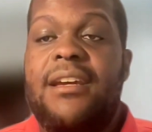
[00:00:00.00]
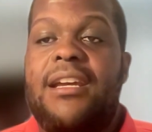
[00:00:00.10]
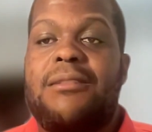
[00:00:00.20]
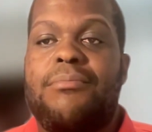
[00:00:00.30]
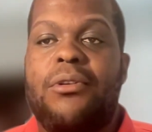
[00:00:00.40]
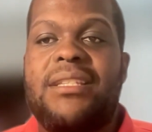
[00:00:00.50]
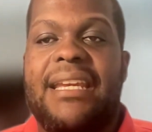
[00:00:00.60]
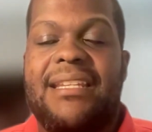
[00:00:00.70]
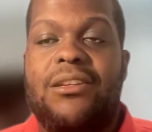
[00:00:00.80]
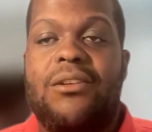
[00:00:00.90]
it's most
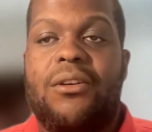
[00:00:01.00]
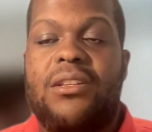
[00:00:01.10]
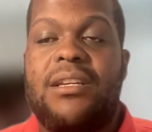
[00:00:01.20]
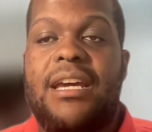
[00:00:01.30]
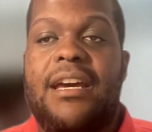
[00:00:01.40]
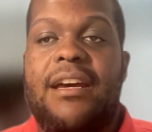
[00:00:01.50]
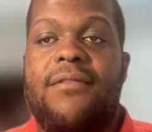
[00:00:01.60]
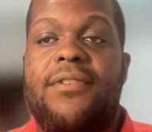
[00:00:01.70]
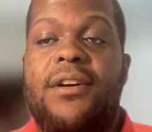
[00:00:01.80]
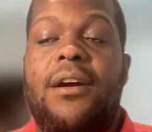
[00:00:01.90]
likely you're going to
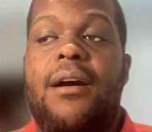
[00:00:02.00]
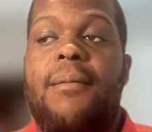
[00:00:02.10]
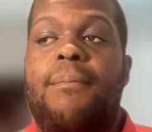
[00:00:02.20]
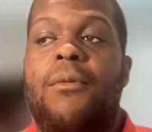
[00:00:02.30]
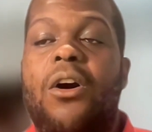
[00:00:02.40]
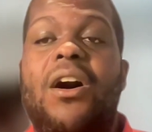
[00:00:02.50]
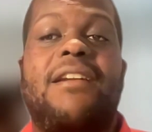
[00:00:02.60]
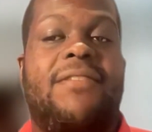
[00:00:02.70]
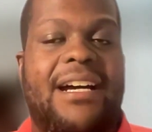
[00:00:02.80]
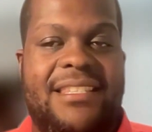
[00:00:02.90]
have more
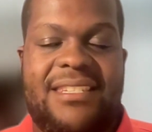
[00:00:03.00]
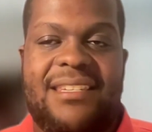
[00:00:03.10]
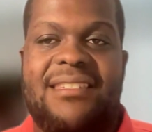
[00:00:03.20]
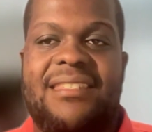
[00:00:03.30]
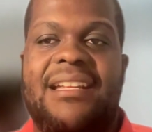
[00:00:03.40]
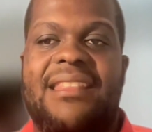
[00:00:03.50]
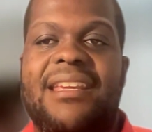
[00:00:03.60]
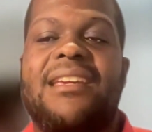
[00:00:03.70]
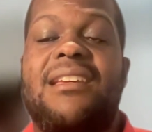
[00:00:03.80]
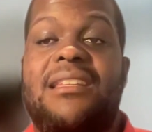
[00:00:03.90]
advances than
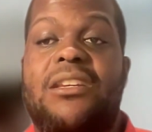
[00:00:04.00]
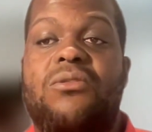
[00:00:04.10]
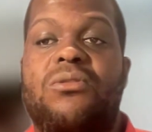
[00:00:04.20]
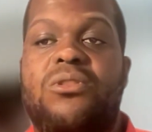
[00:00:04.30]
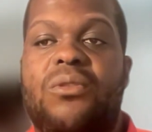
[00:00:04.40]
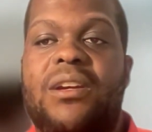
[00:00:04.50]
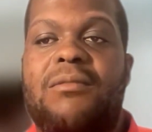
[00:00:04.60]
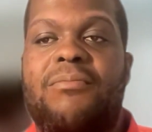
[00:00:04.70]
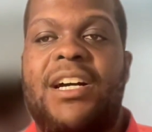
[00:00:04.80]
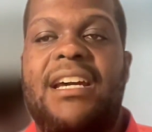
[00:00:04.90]
thinking that you'll do it
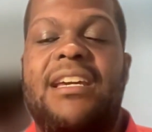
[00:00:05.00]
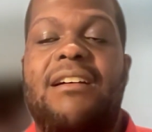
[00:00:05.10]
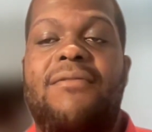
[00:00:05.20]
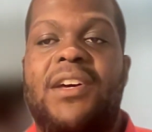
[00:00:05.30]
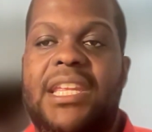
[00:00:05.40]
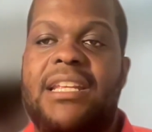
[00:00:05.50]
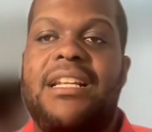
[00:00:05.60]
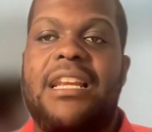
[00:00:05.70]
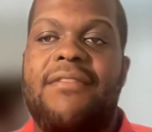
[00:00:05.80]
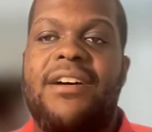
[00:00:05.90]
via very
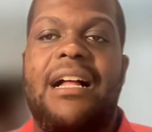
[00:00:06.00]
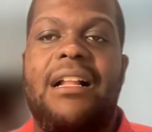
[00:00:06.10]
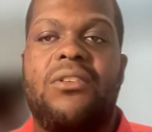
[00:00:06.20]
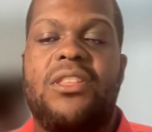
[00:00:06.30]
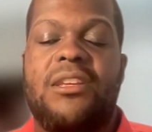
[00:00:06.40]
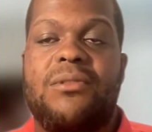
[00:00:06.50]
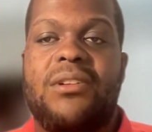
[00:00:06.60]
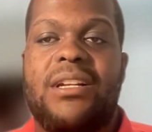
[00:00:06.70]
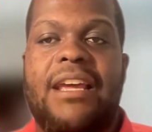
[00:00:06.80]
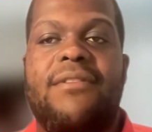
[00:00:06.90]
clever algorithms or
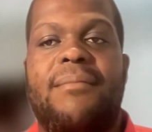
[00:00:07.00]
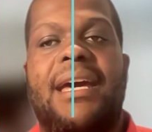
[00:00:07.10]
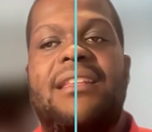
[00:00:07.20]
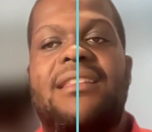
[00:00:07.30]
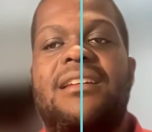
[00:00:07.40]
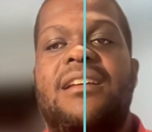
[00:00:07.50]
clever math.